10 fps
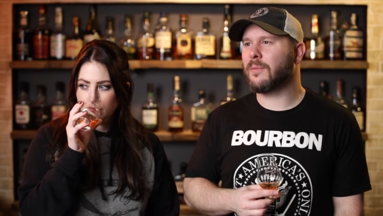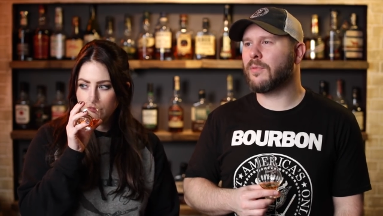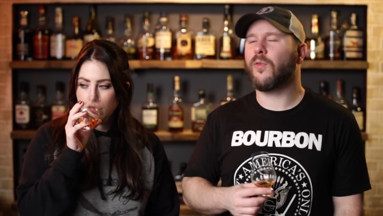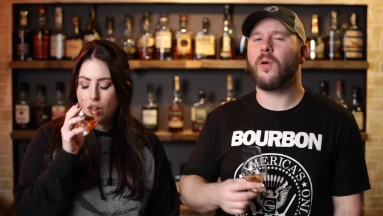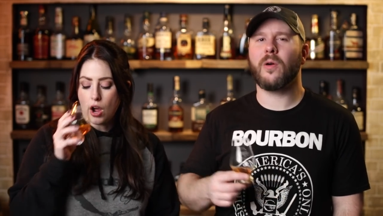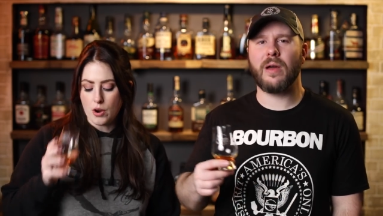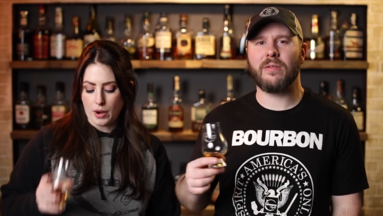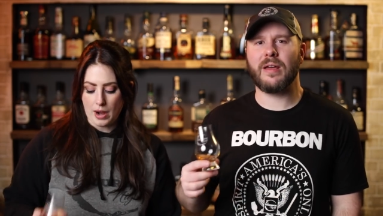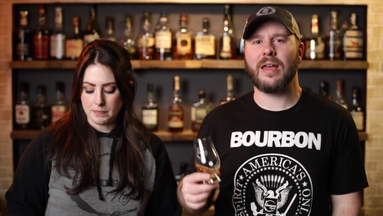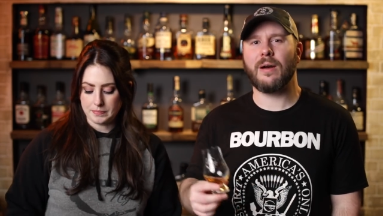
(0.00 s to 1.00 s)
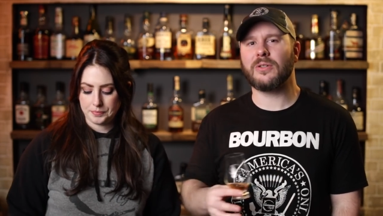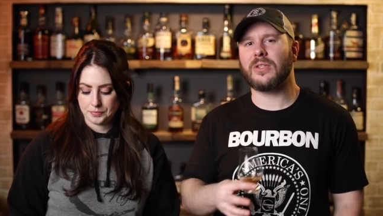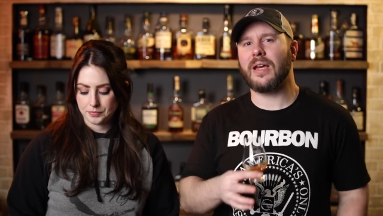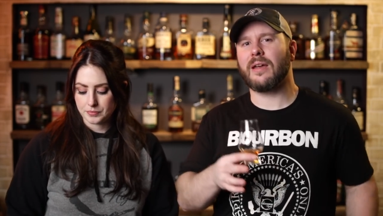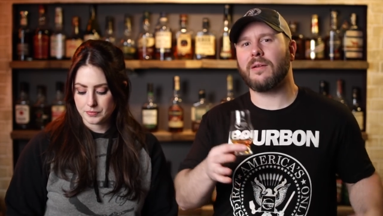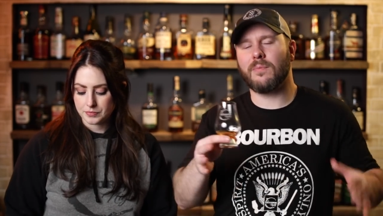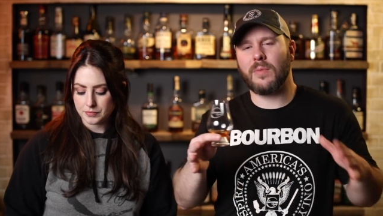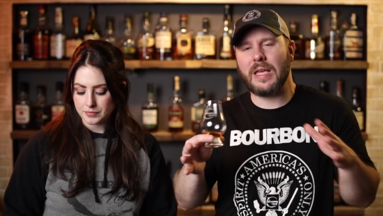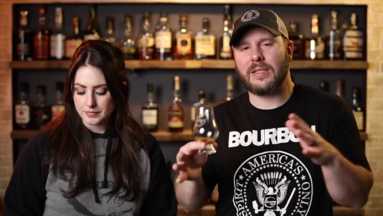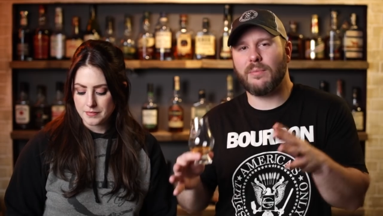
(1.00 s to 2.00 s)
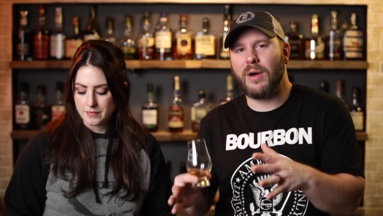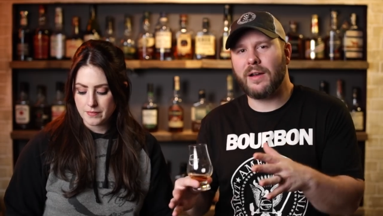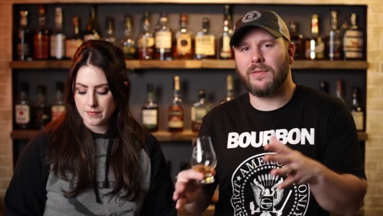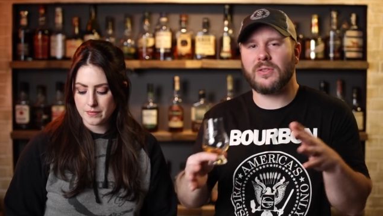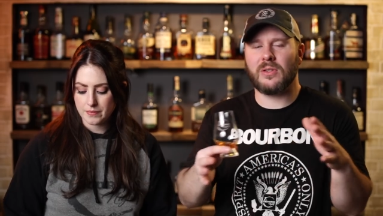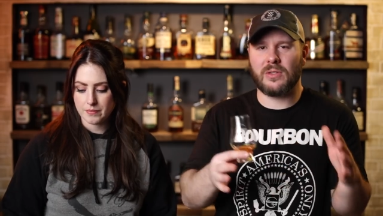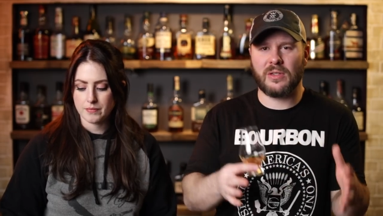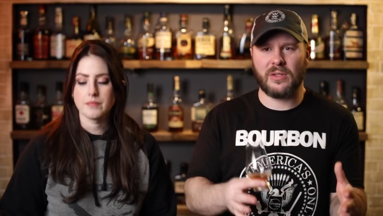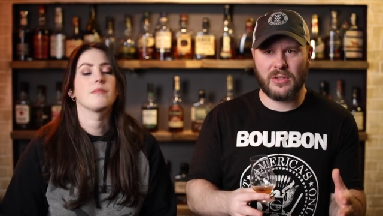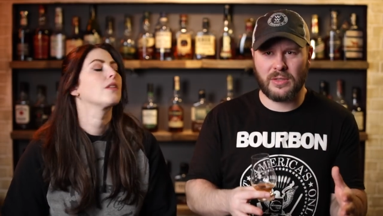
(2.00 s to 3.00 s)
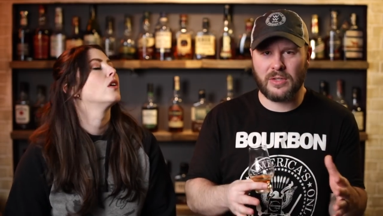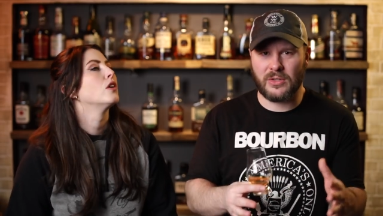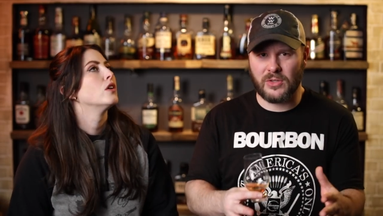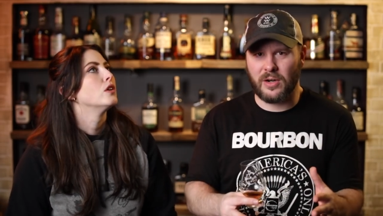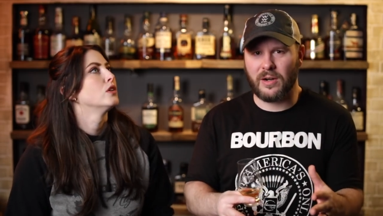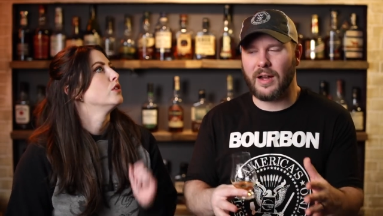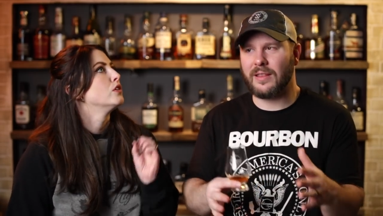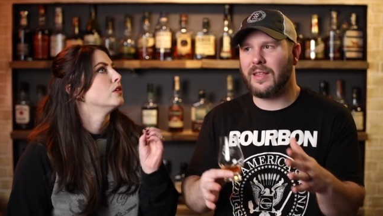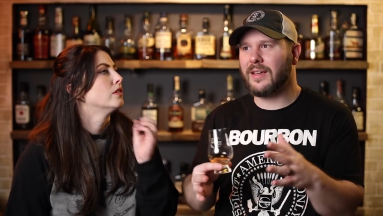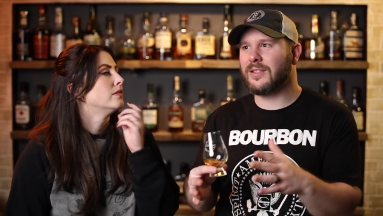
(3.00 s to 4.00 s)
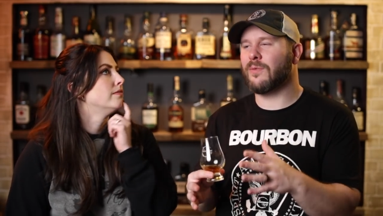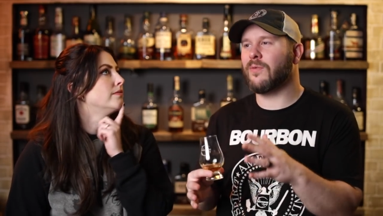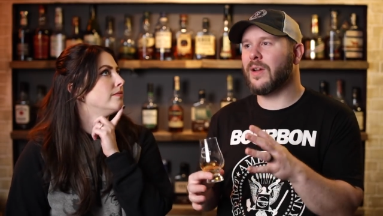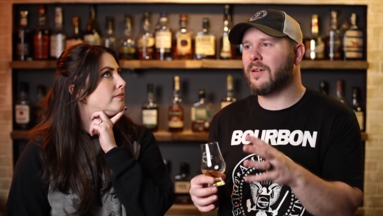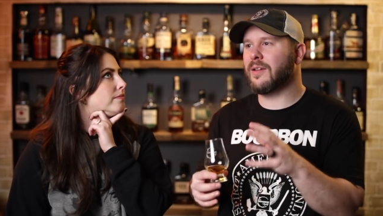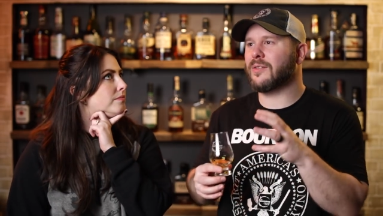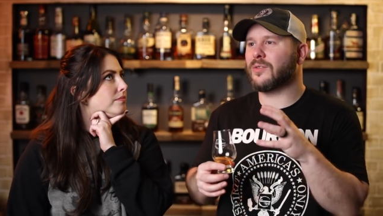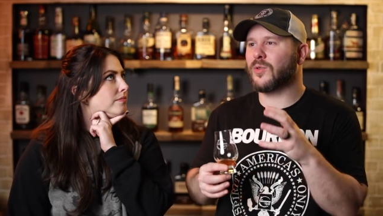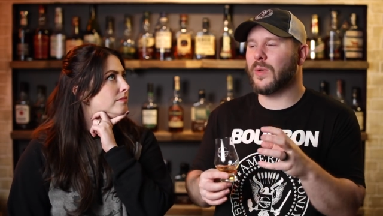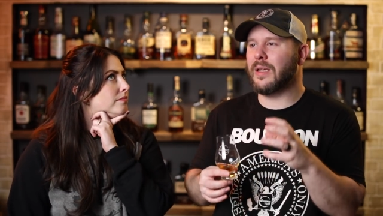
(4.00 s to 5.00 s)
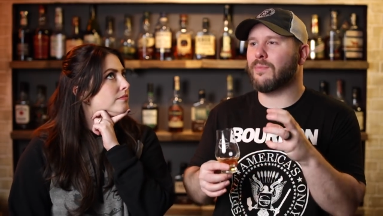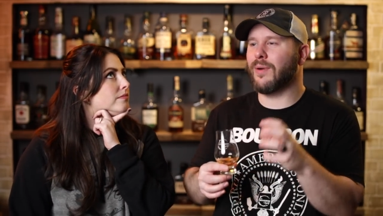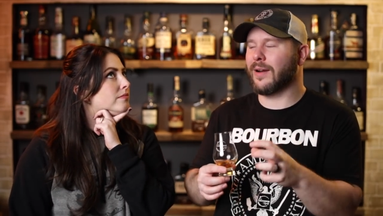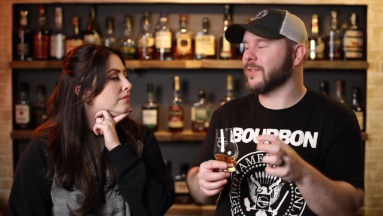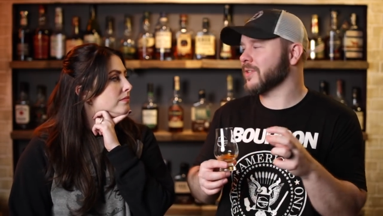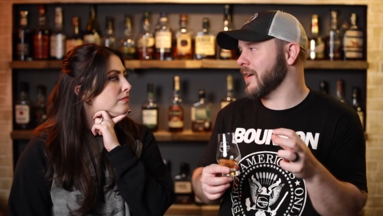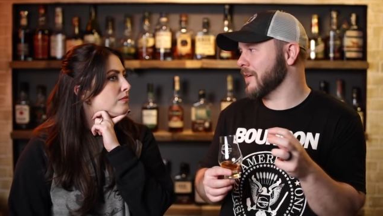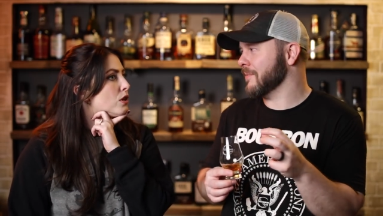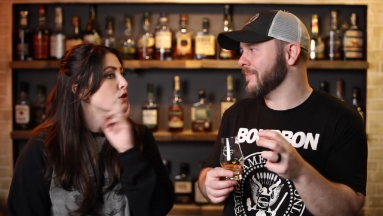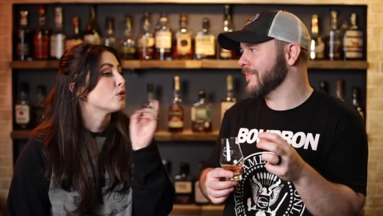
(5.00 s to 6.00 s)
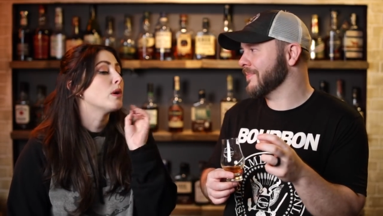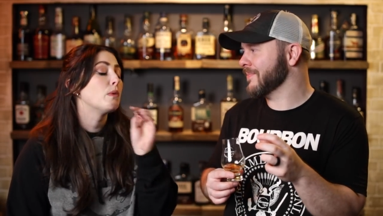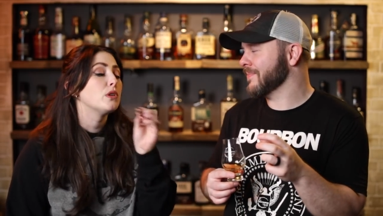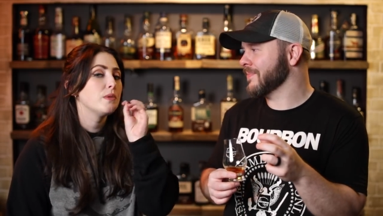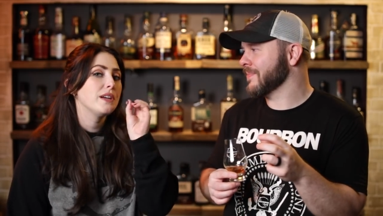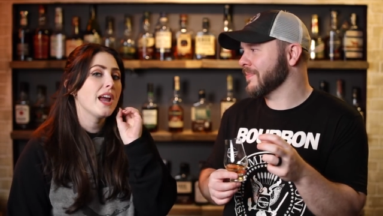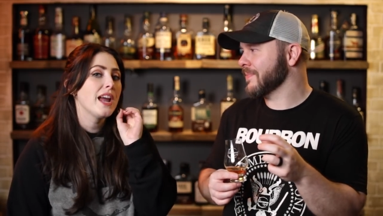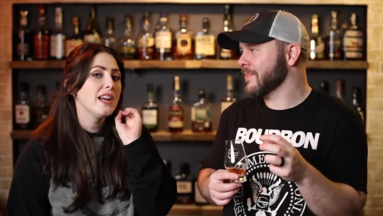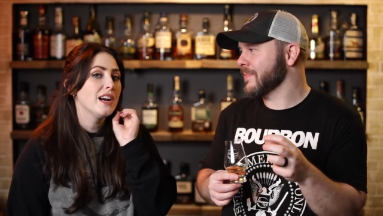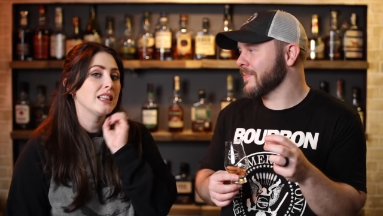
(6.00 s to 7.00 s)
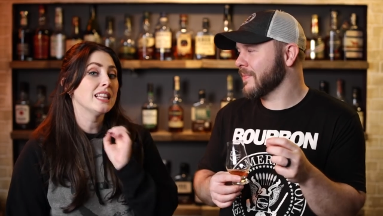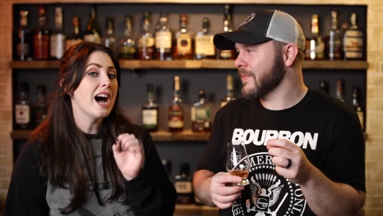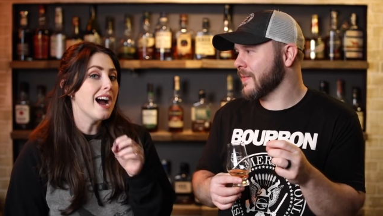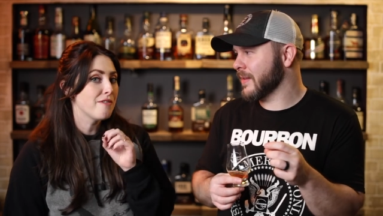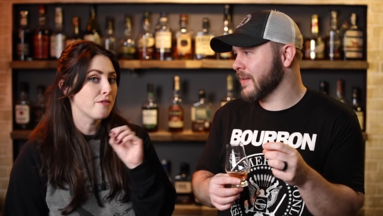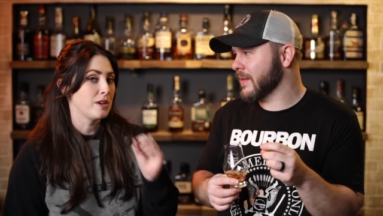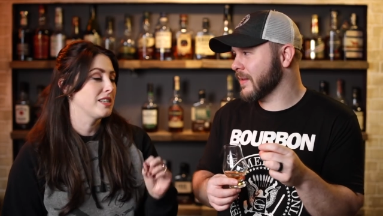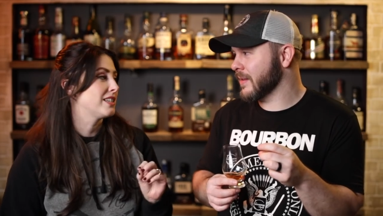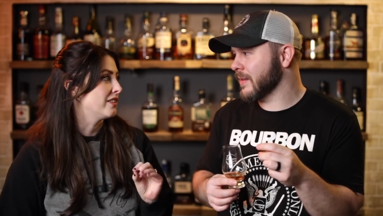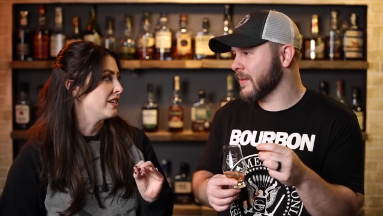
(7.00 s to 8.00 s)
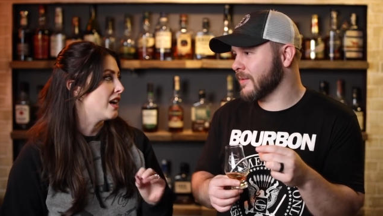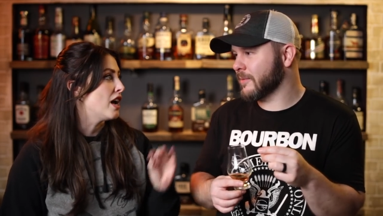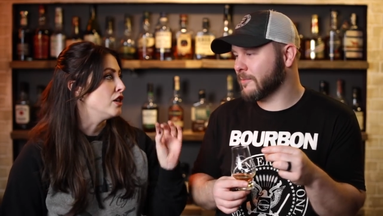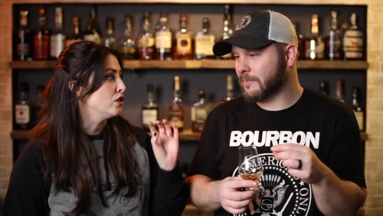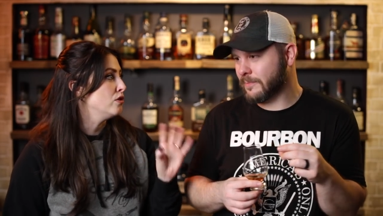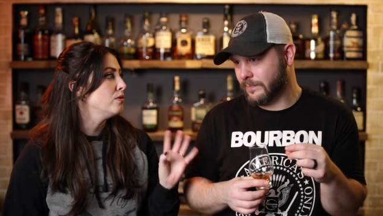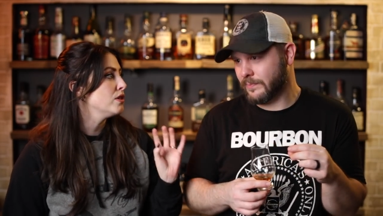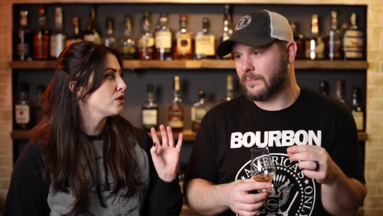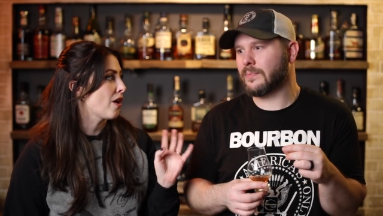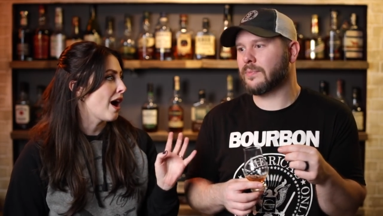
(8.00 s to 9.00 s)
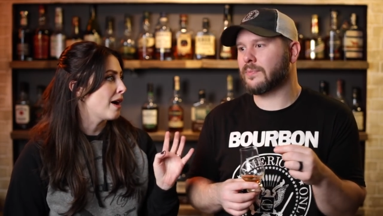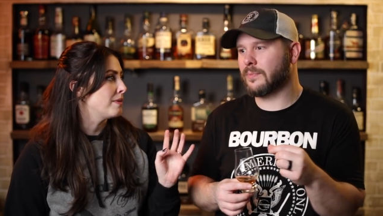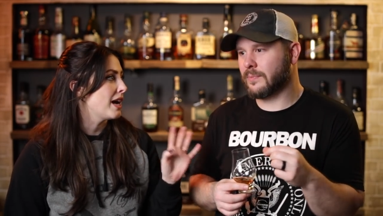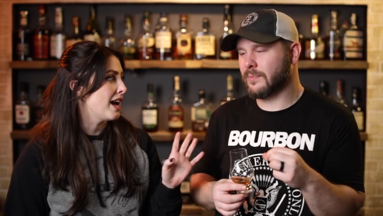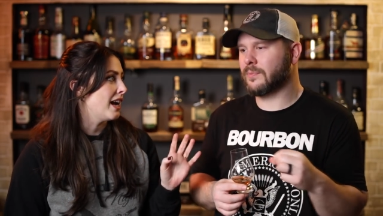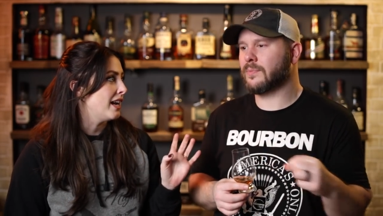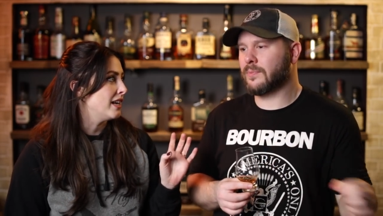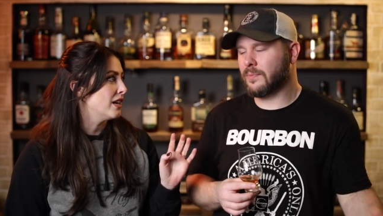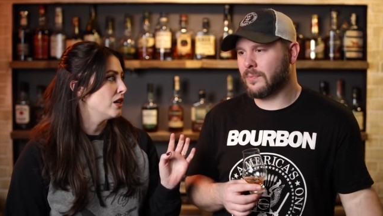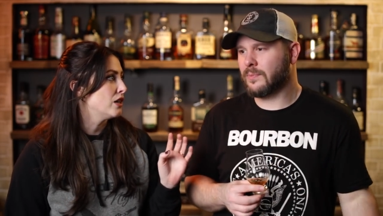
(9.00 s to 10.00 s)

Speaker 1: before round okay. A, I was like, is it breakfast? Is, it dessert? I think it's a very sweet breakfast item.
Speaker 2: So we were doing a live recently, and you described a